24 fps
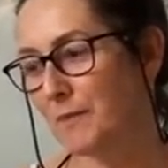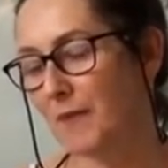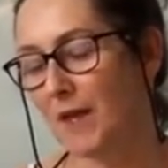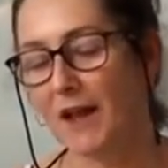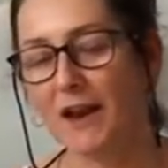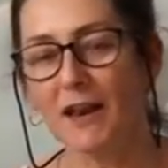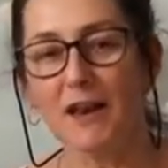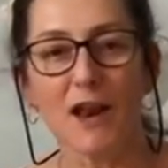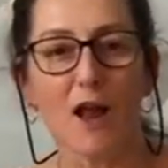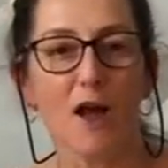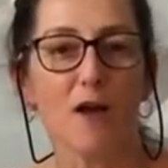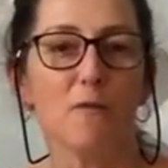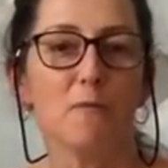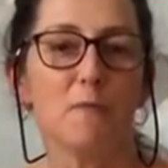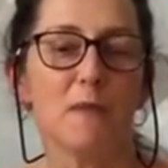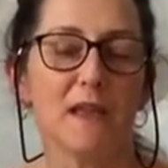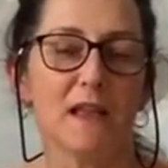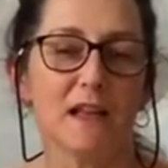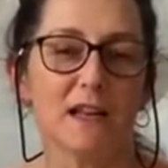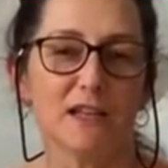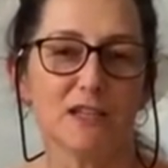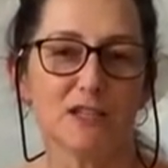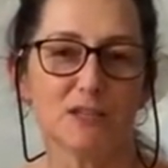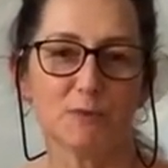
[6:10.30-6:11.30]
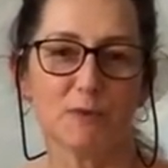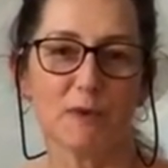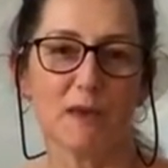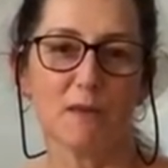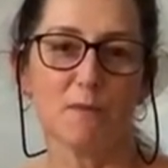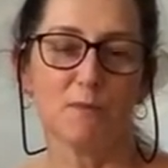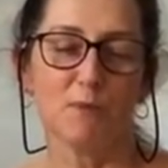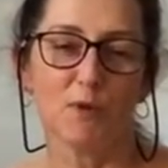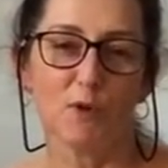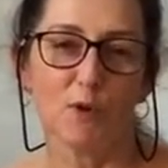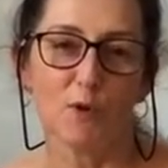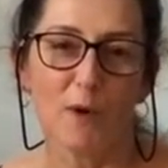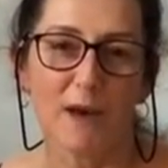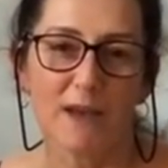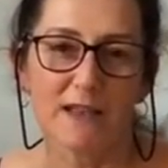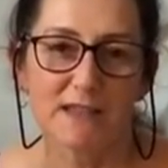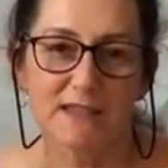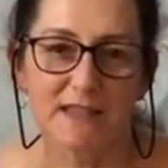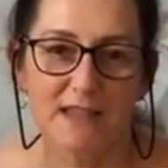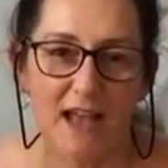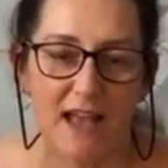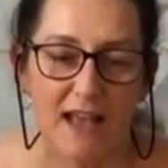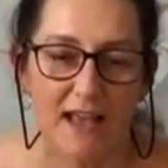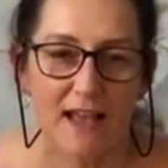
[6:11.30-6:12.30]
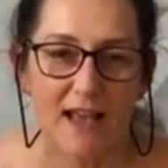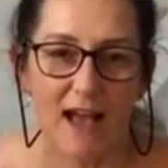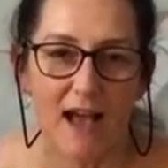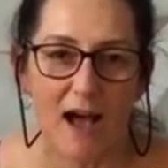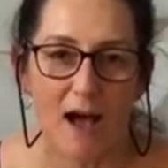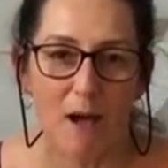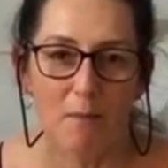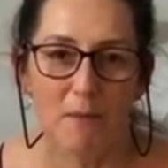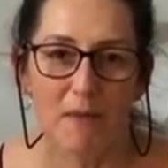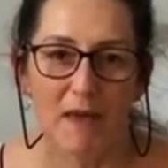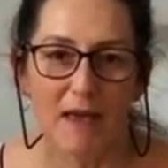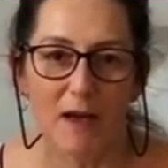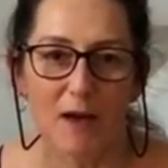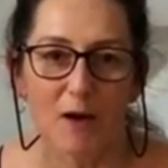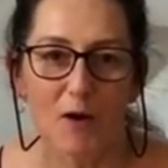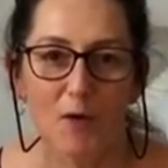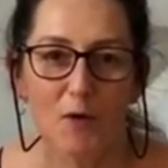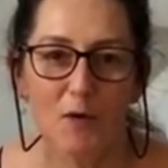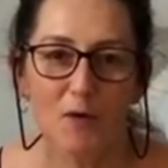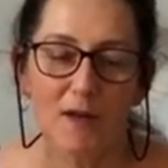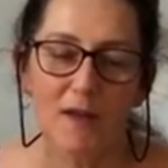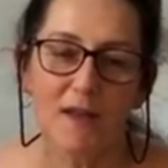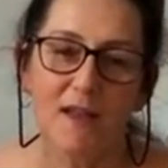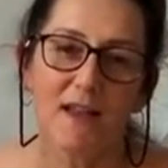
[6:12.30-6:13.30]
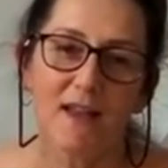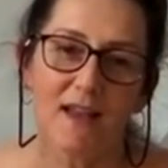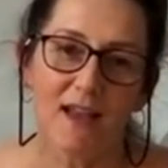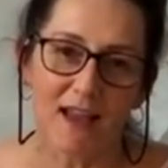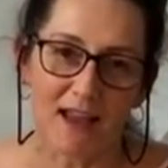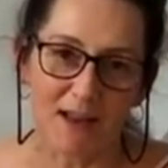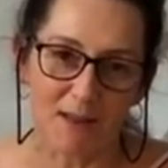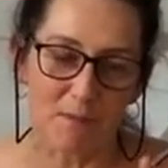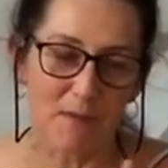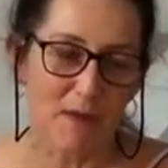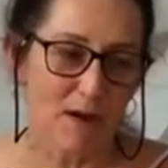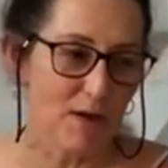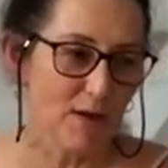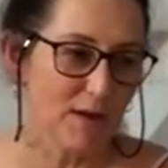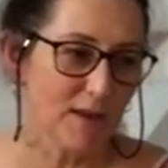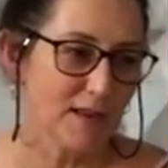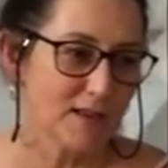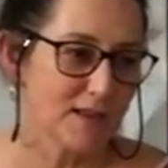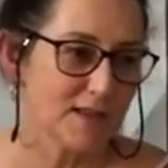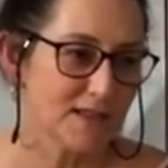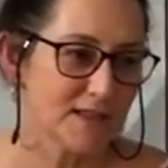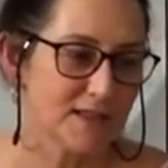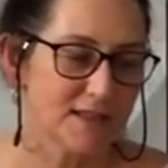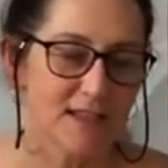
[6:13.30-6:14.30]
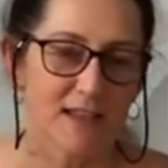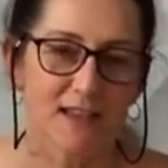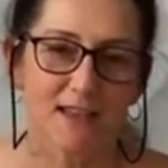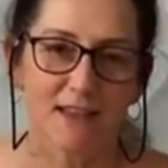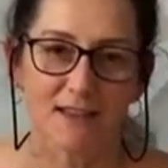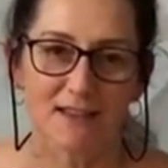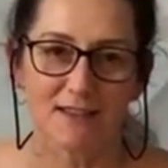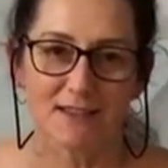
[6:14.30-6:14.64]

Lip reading: I don't know. English people always say Camel, and Americans think